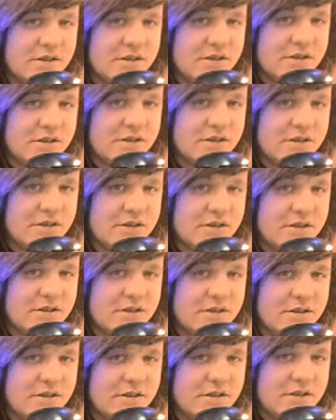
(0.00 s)

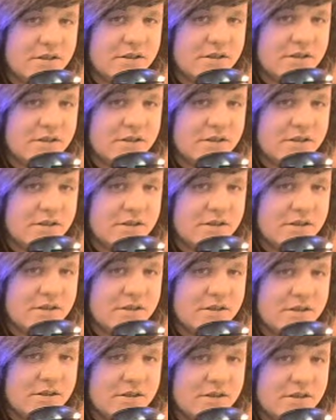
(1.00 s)

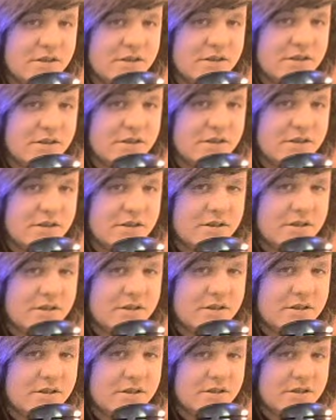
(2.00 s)

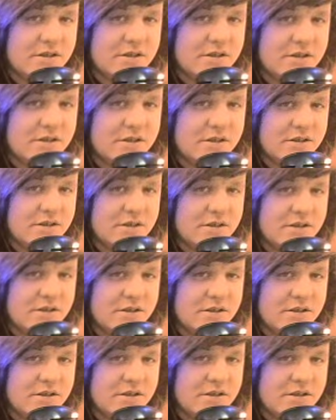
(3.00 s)

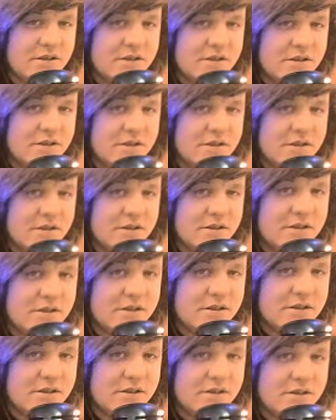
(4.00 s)

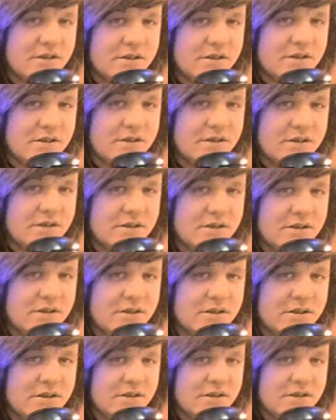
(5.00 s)

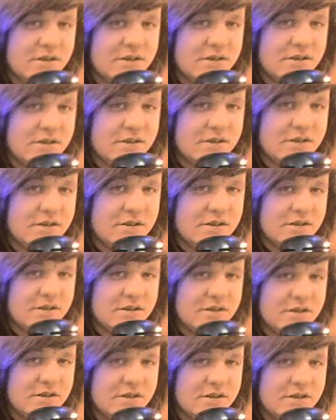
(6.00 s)

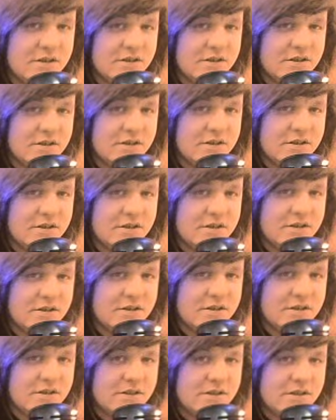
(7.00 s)
[no speech]